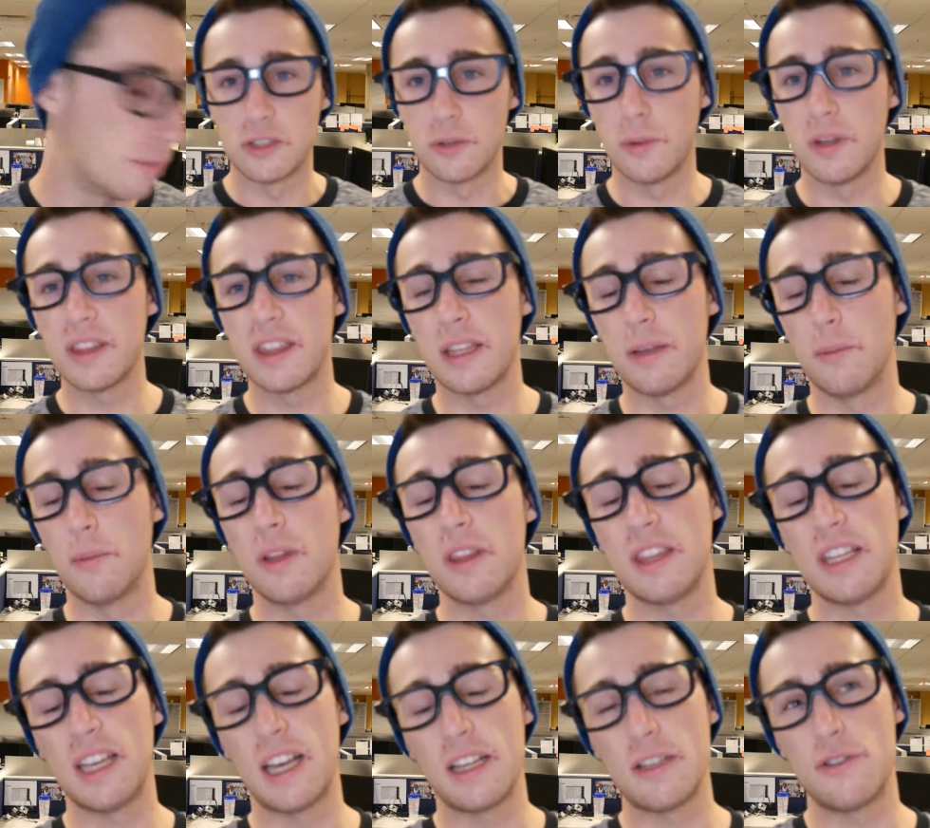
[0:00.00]
So one
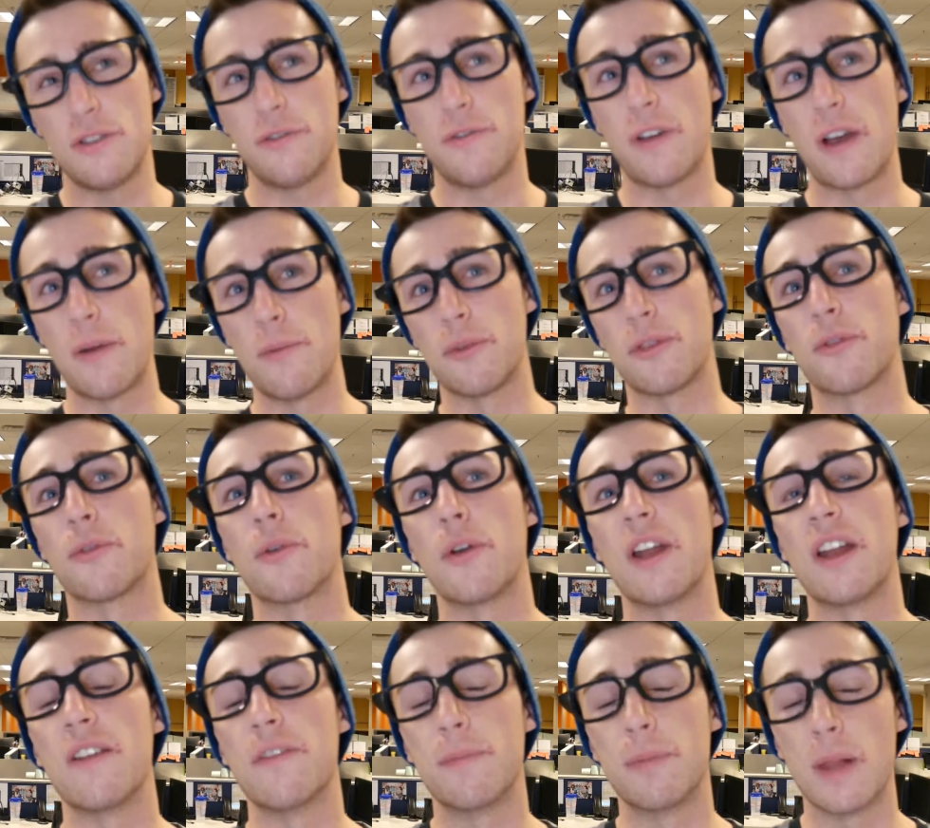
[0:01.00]
thing I do find with
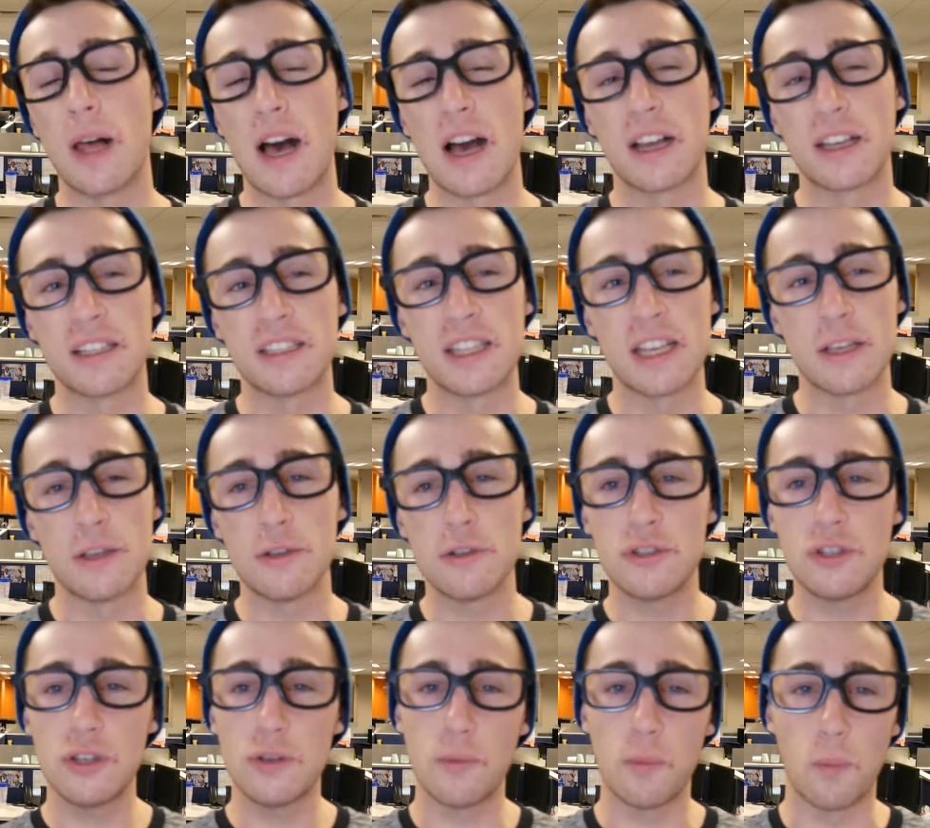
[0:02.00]
creative block is that
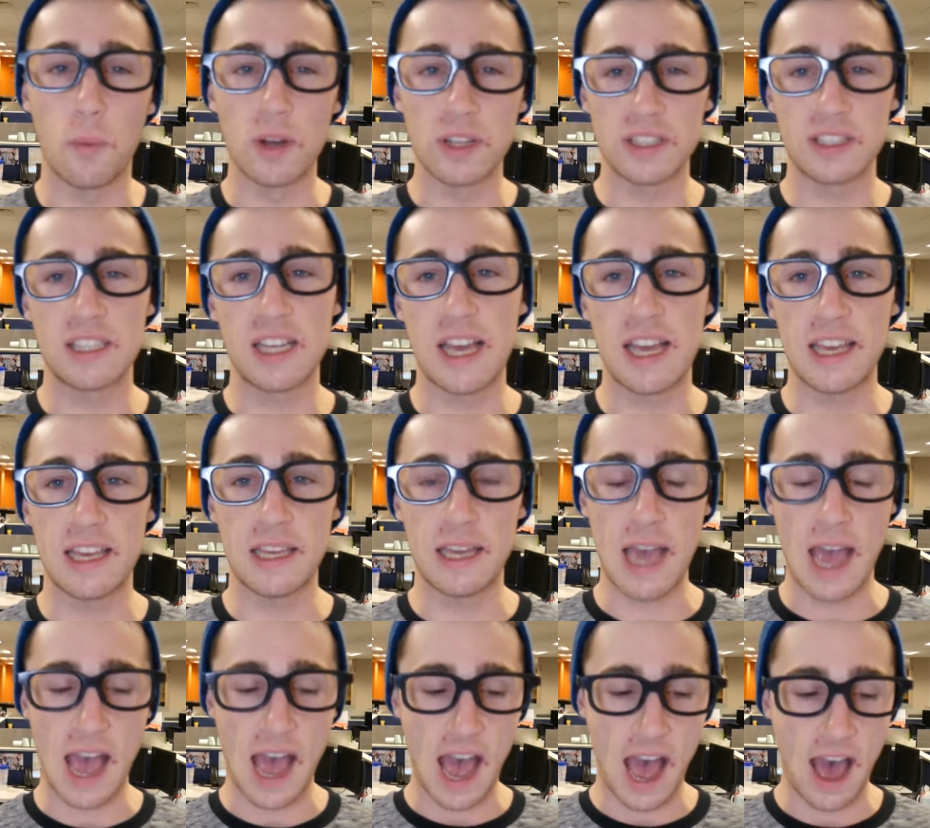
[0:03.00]
usually once I
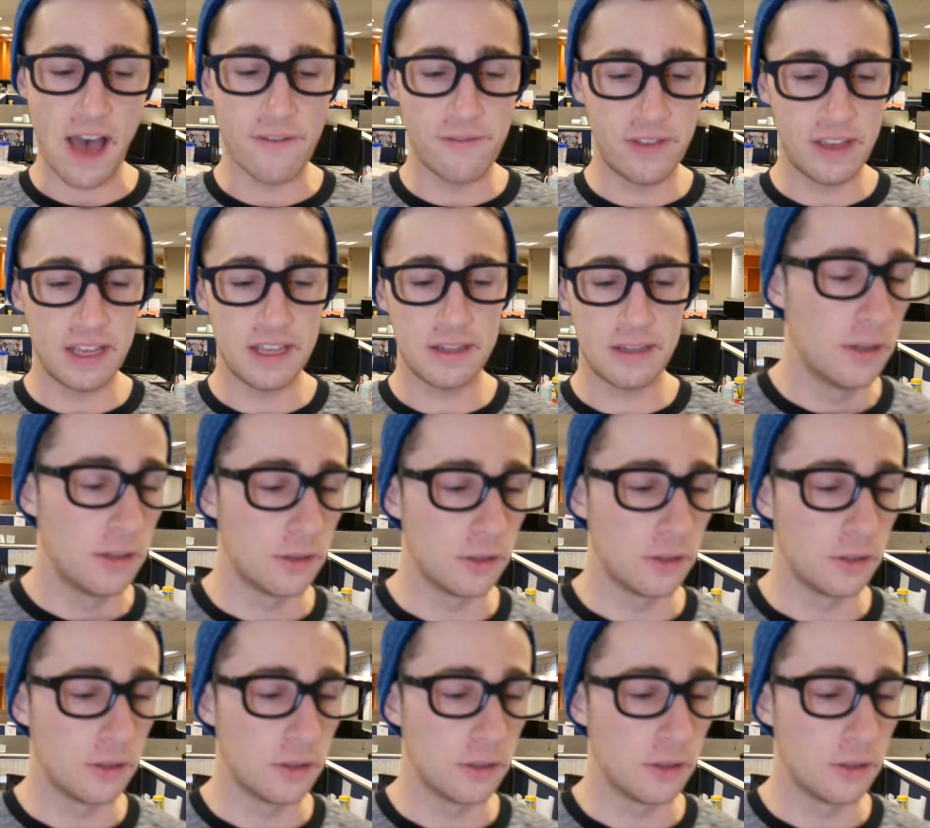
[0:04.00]
have it,